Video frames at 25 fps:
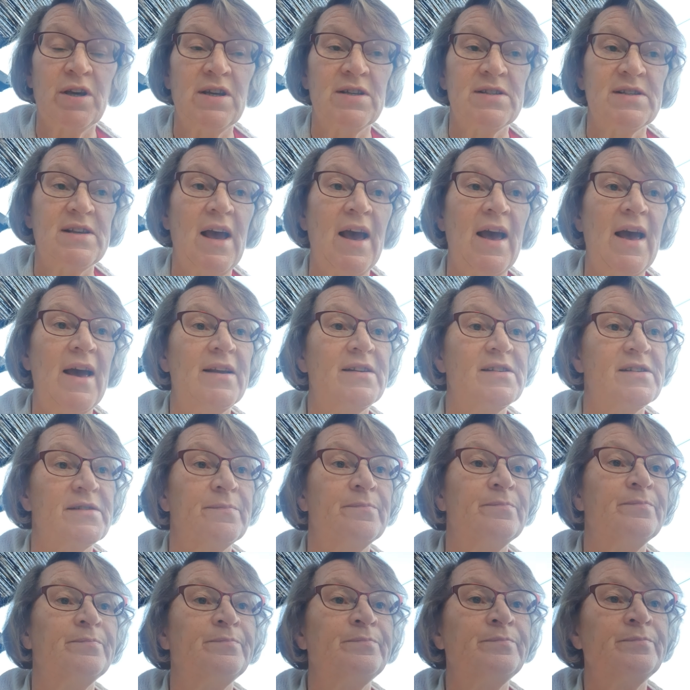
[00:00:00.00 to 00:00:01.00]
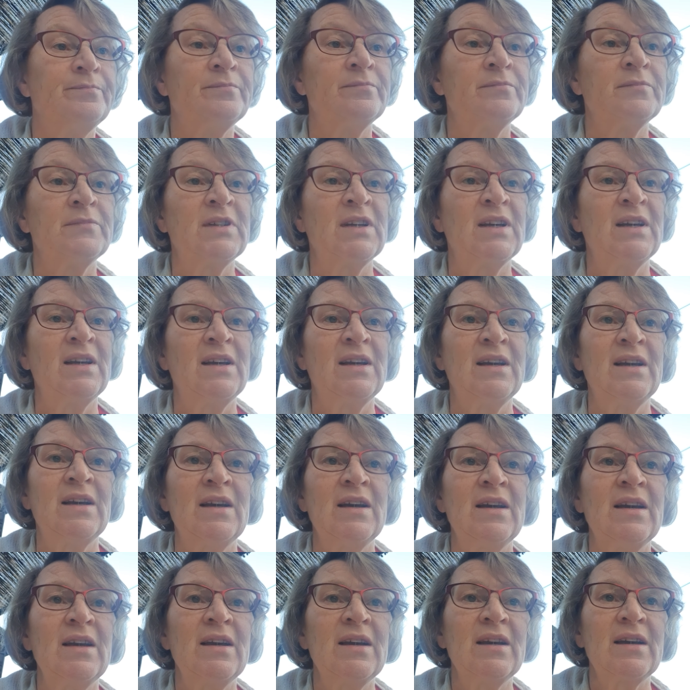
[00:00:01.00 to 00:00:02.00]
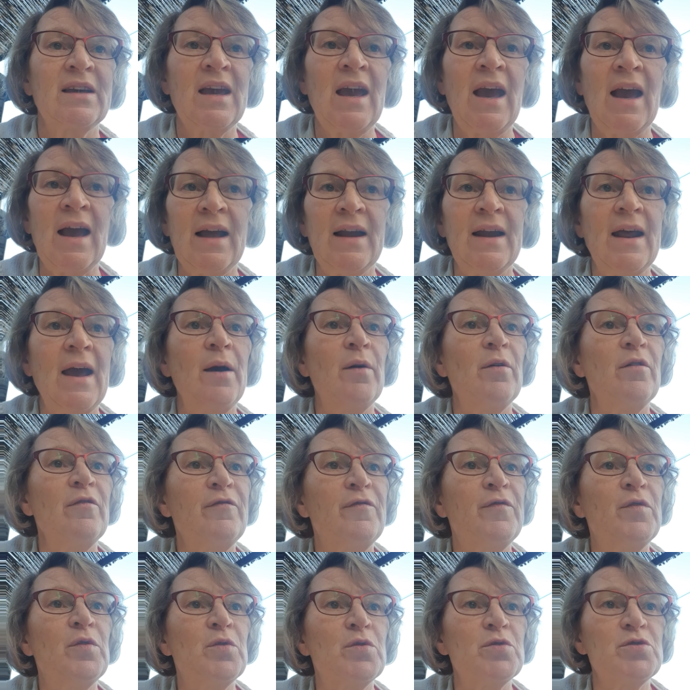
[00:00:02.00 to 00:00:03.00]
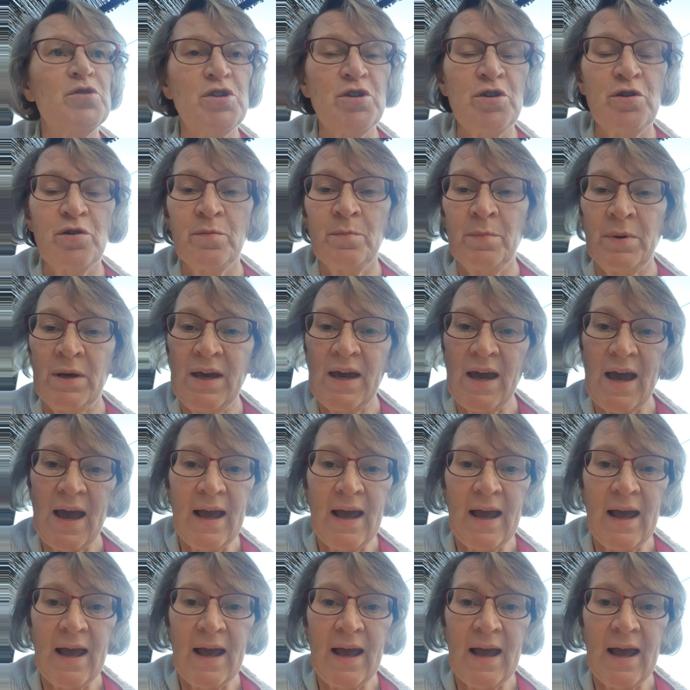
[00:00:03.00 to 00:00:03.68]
his head. Can our fortune be